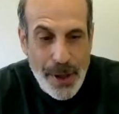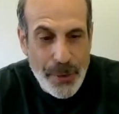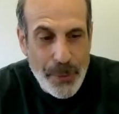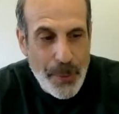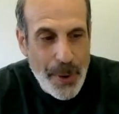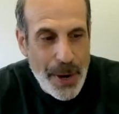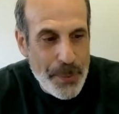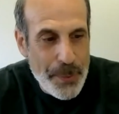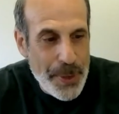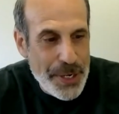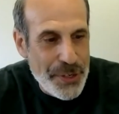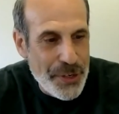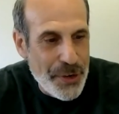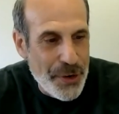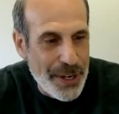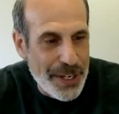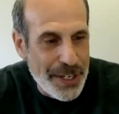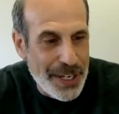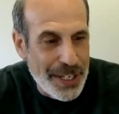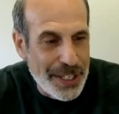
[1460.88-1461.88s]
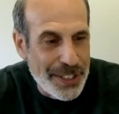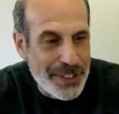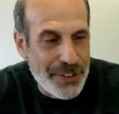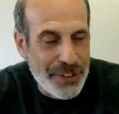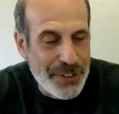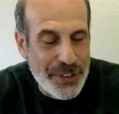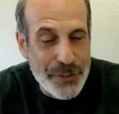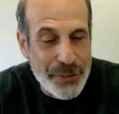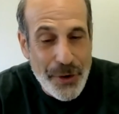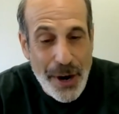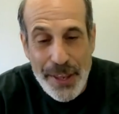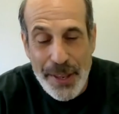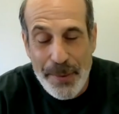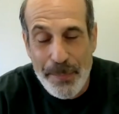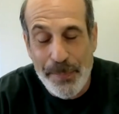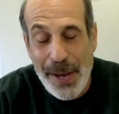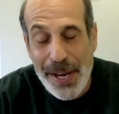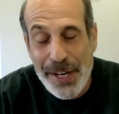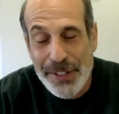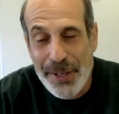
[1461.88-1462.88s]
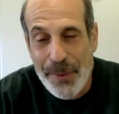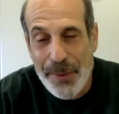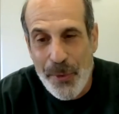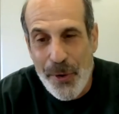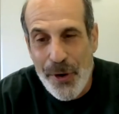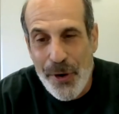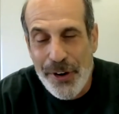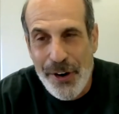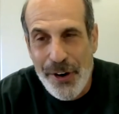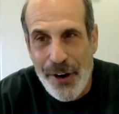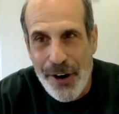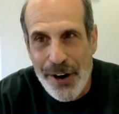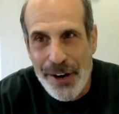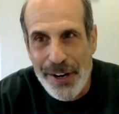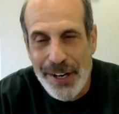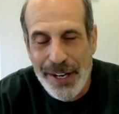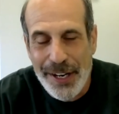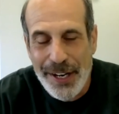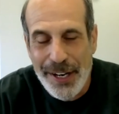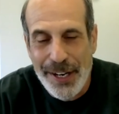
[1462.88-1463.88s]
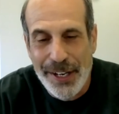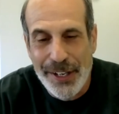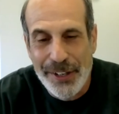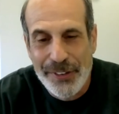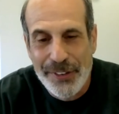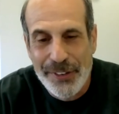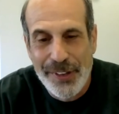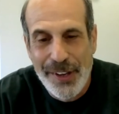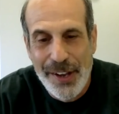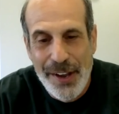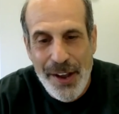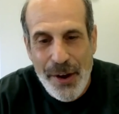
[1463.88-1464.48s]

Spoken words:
the way we do it is to try to make them work hard is